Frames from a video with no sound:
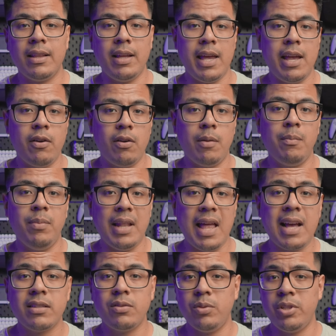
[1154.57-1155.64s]
Gateron
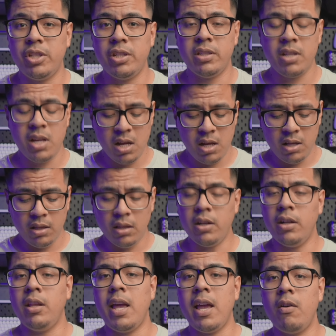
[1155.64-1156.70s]
Black switches.
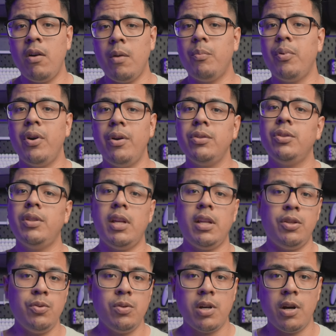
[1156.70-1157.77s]
They're the Gateron Pro, so they
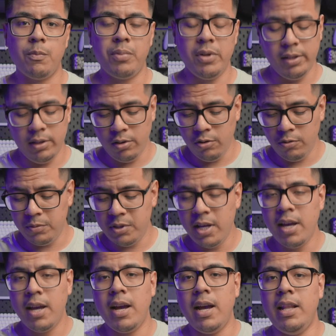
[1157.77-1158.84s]
do come pre-lubed.
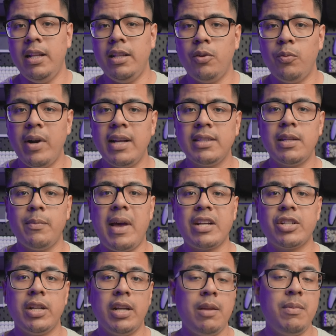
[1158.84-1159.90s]
And then the rest, I'm
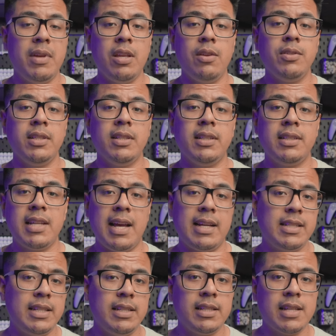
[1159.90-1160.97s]
actually going to be using the
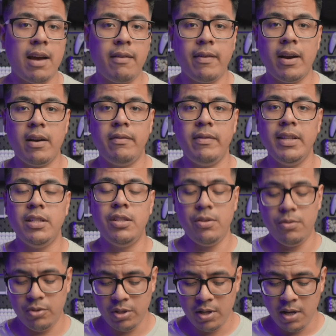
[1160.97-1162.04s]
Texas Sapphire
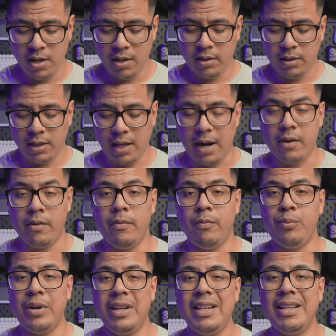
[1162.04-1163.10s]
V2s that are
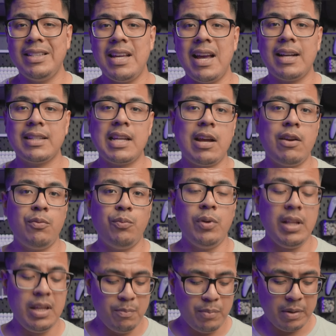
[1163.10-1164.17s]
really tactile and
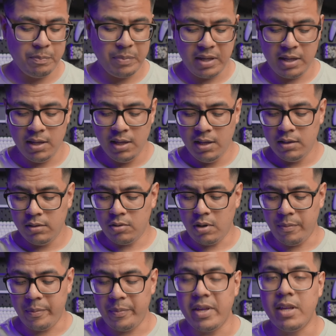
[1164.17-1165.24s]
really bumpy. So
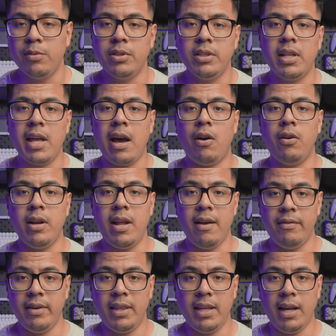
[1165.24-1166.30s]
I'm going to be using that on
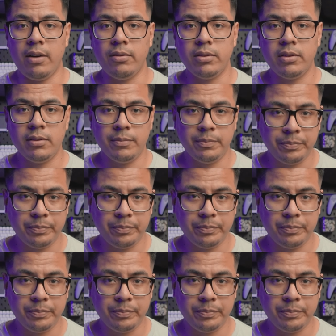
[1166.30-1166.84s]
everything else.